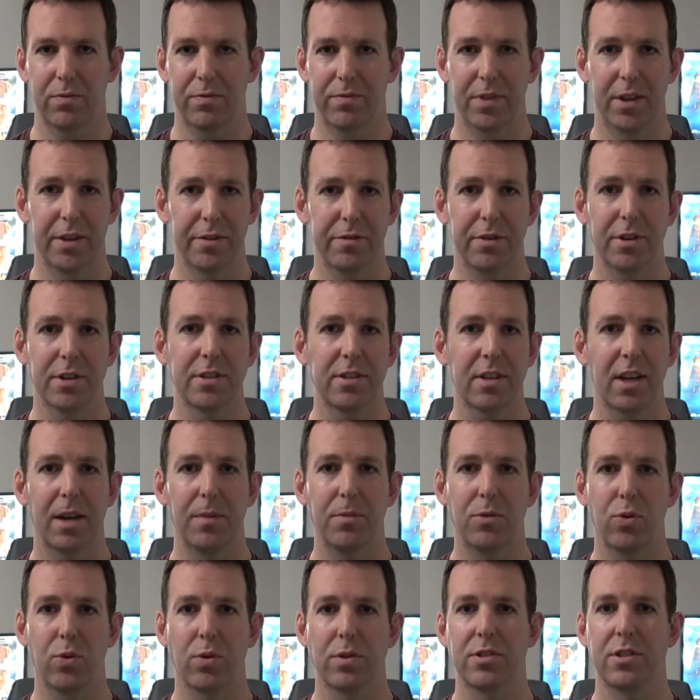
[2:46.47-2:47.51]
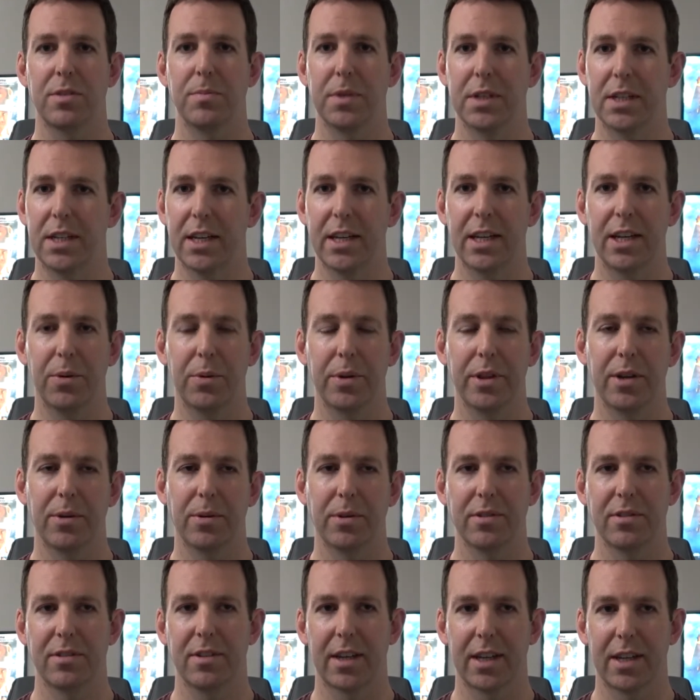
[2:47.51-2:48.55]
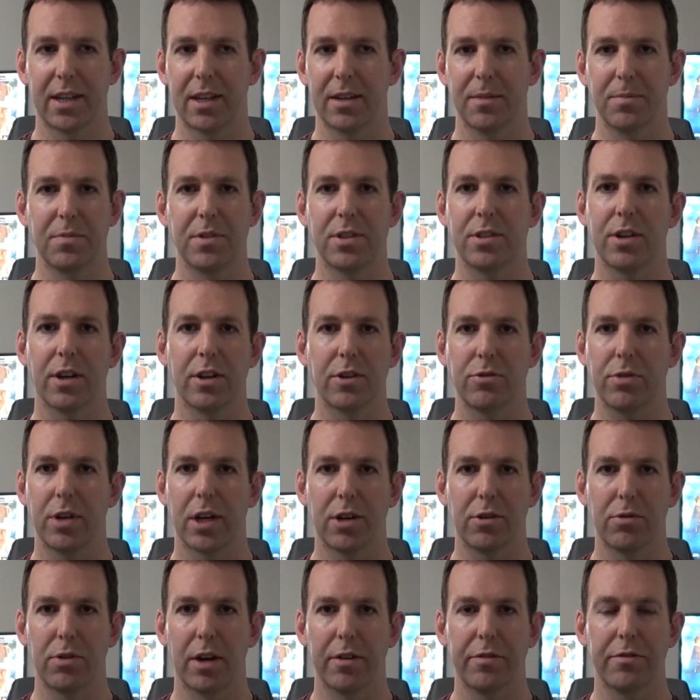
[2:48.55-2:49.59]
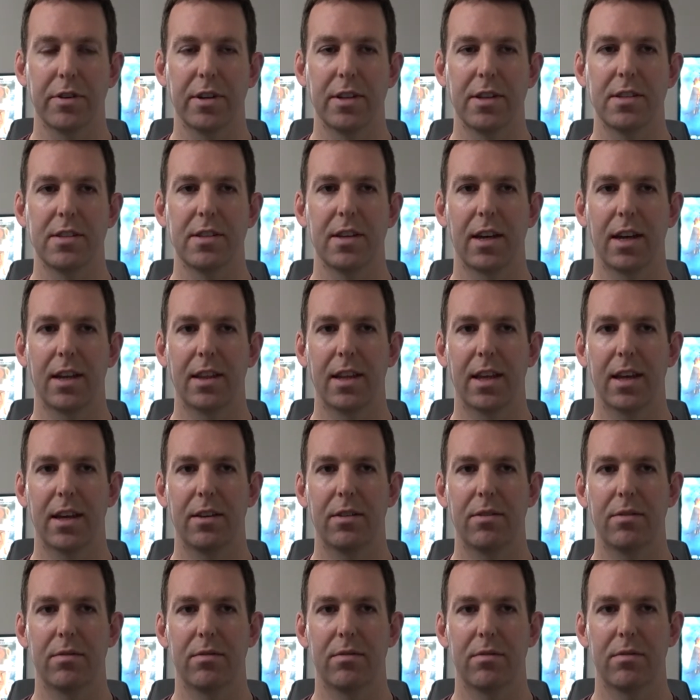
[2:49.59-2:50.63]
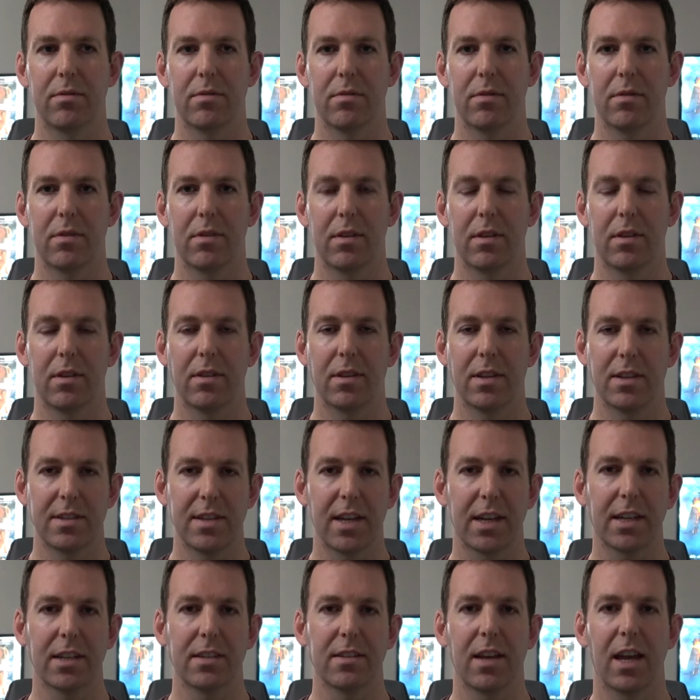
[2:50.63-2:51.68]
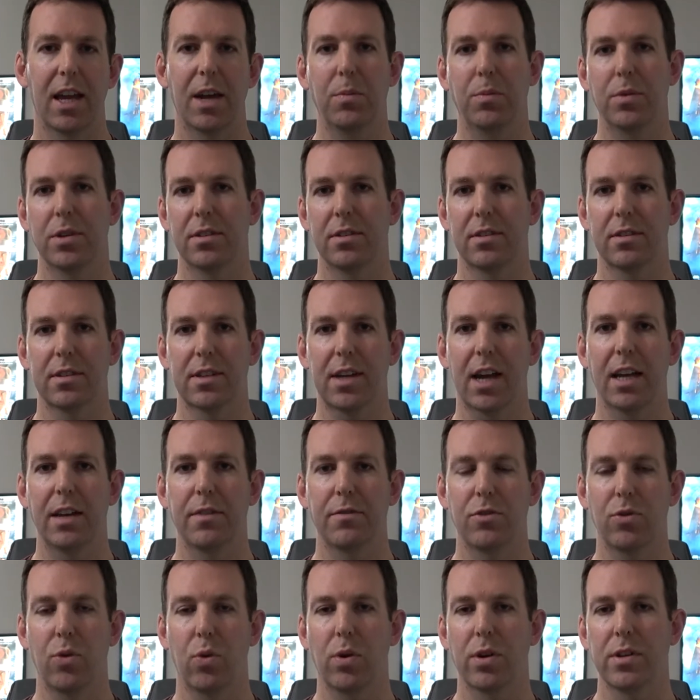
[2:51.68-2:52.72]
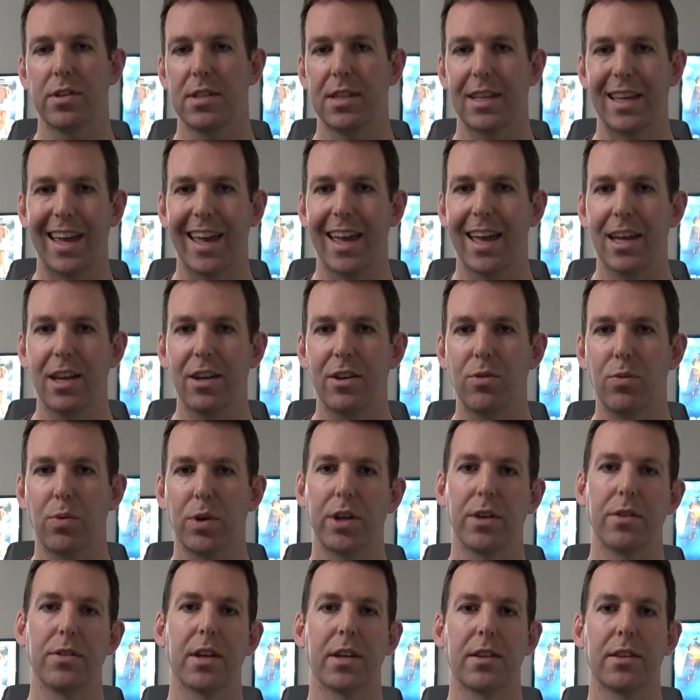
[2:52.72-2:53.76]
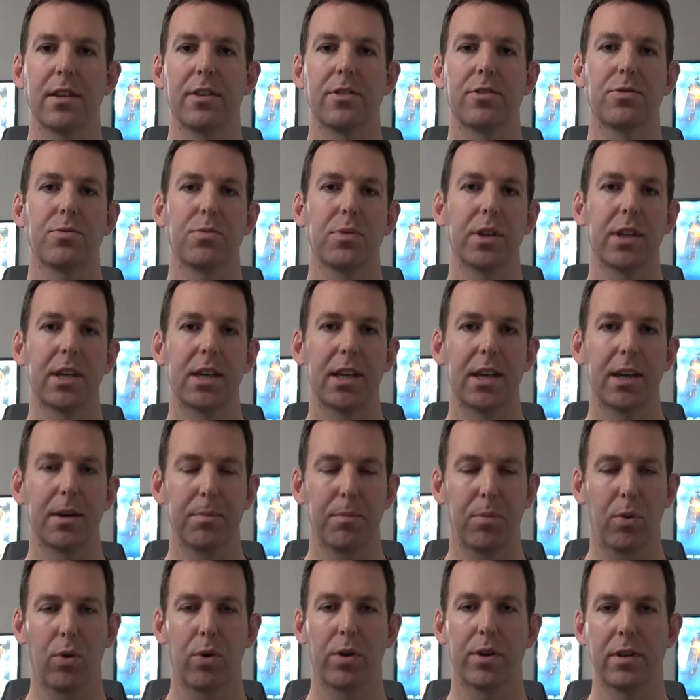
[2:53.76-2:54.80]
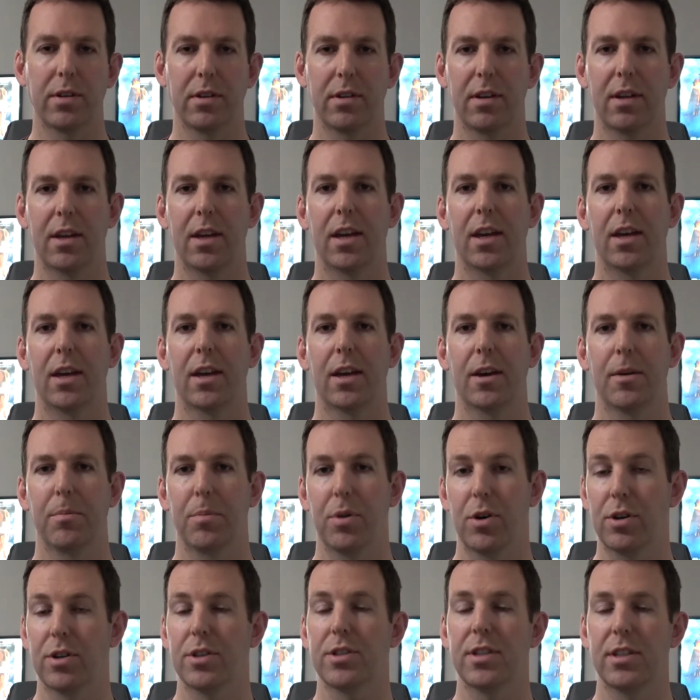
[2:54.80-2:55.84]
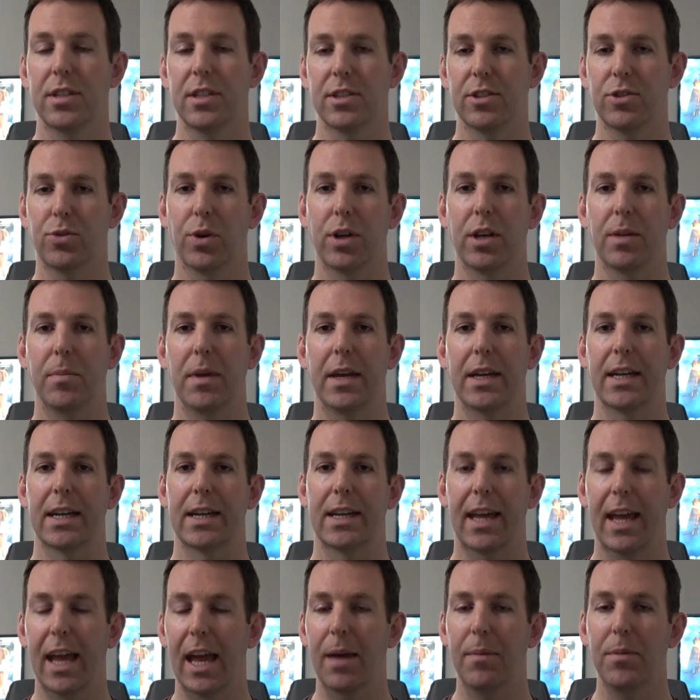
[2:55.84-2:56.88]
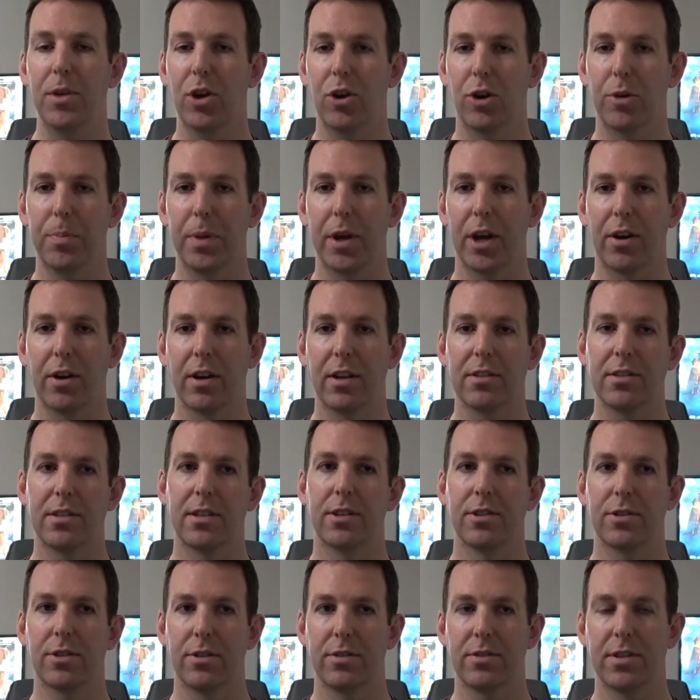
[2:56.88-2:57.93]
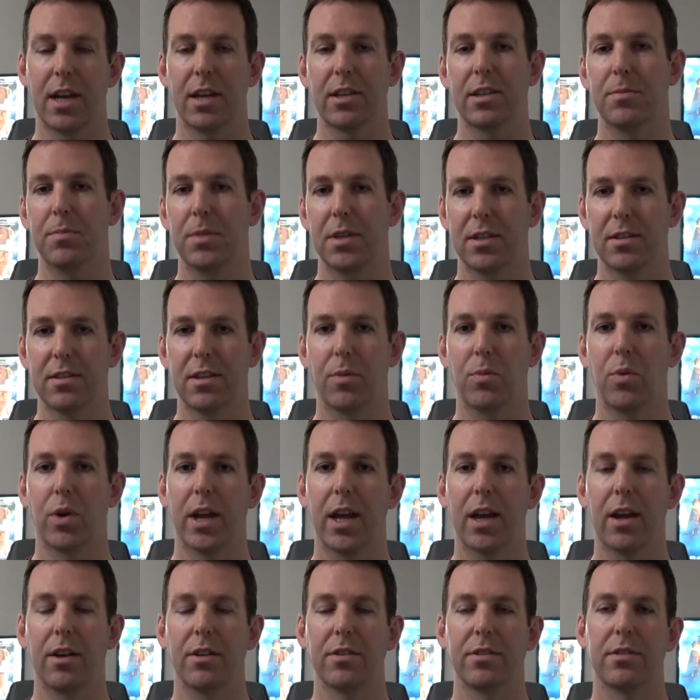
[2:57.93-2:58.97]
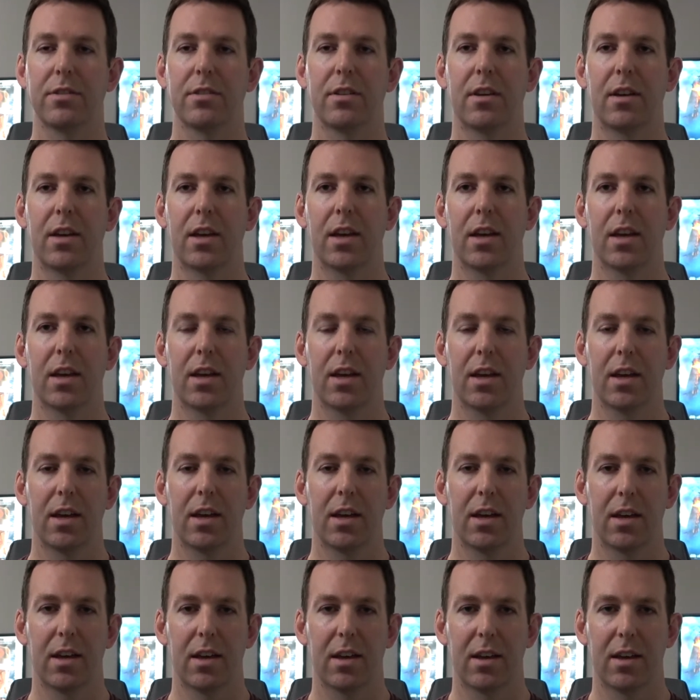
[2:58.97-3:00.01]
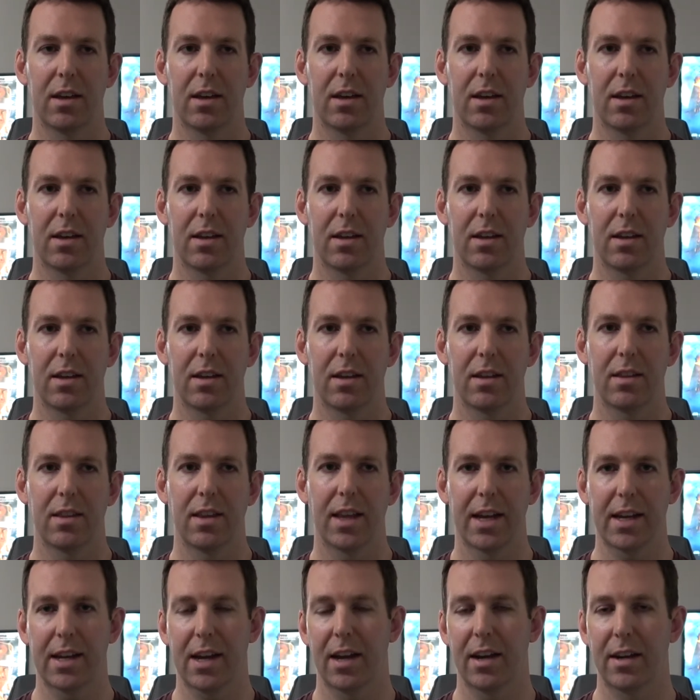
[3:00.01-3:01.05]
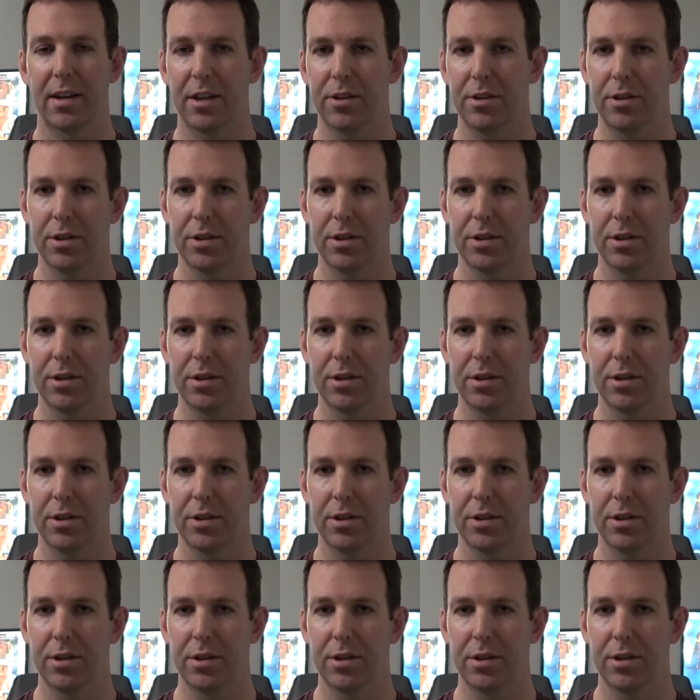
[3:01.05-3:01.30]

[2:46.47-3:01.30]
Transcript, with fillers: The first time towards the beginning when there was like a Star Trek reference, and then the second time was kind of towards the end where you think this really important person is going to make a cameo appearance and it turns out to be someone else. That got another